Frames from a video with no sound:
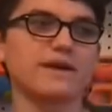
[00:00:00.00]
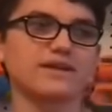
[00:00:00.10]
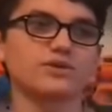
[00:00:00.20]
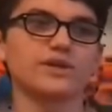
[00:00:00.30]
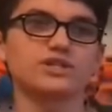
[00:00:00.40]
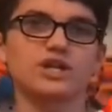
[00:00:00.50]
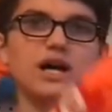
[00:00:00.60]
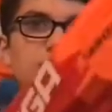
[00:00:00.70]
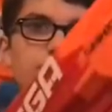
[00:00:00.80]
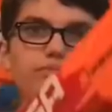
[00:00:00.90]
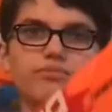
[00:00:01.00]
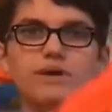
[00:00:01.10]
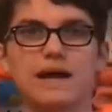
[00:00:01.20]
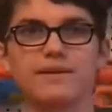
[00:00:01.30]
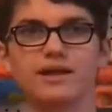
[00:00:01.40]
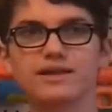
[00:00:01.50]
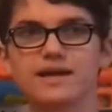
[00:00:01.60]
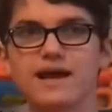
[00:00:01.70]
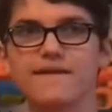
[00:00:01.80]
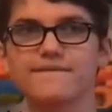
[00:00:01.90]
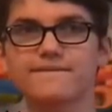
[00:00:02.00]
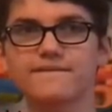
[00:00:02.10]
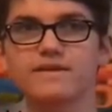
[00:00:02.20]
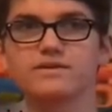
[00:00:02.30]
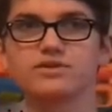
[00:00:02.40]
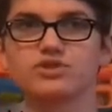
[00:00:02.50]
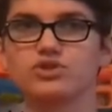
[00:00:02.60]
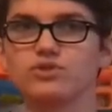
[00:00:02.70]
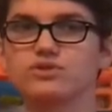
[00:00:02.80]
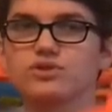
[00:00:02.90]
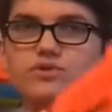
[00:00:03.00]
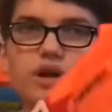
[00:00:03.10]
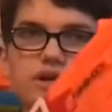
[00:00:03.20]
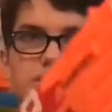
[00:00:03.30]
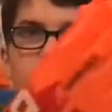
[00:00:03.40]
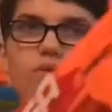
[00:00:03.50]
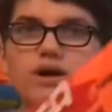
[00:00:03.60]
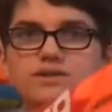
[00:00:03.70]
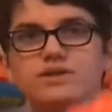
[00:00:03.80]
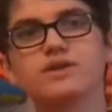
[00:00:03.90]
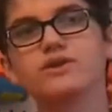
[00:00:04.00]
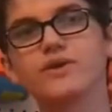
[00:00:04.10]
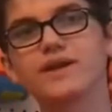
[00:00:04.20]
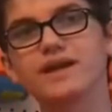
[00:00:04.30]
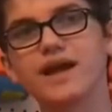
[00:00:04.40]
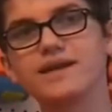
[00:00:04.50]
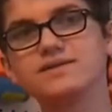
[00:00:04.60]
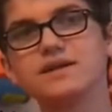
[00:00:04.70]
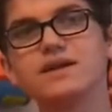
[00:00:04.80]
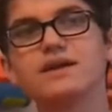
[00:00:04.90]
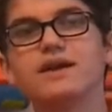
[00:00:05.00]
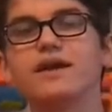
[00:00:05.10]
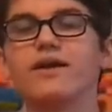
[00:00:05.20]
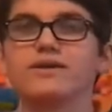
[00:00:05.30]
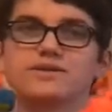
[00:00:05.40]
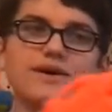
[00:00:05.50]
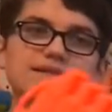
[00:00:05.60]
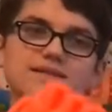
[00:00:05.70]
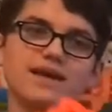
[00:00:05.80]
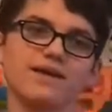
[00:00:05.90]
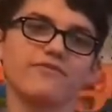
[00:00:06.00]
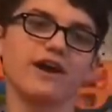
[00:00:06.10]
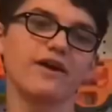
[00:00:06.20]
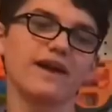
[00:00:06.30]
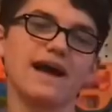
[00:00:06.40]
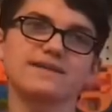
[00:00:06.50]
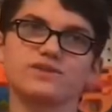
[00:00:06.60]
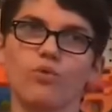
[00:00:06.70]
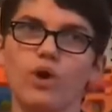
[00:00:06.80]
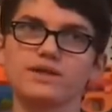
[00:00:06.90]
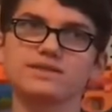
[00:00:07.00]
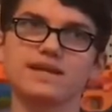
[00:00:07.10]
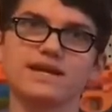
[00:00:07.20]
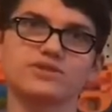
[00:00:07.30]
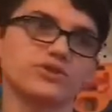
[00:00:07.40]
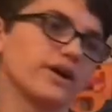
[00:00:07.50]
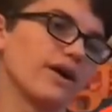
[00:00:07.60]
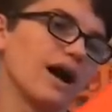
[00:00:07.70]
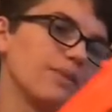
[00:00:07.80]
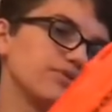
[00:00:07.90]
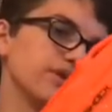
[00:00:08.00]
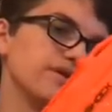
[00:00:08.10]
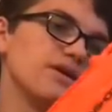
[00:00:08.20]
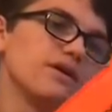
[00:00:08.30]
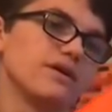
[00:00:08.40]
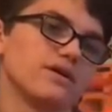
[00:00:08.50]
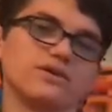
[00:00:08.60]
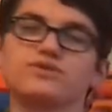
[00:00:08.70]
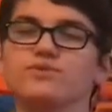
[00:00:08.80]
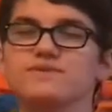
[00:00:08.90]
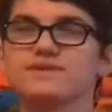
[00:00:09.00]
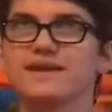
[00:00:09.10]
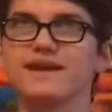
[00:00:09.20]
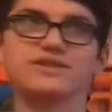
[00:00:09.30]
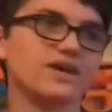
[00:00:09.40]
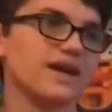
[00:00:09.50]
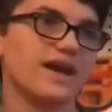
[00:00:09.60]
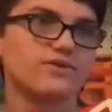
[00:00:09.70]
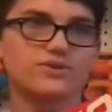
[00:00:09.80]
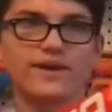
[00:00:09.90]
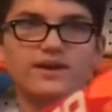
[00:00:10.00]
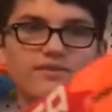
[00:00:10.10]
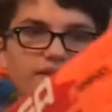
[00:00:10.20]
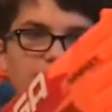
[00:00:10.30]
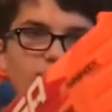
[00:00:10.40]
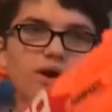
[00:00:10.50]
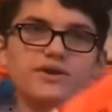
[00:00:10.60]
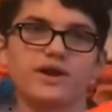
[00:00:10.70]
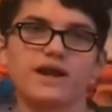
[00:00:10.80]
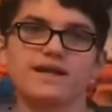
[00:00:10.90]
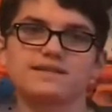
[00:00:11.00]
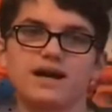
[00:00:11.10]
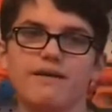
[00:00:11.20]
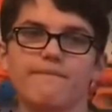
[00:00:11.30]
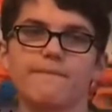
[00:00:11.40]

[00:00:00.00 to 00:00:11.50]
Mega Twinshock. Prime it like that. Shoot 2 darts at once. You can do it again. It also has slam fire. It has the 1-stage trigger option, or 2-stage, to where you can fire 1 dart at a time.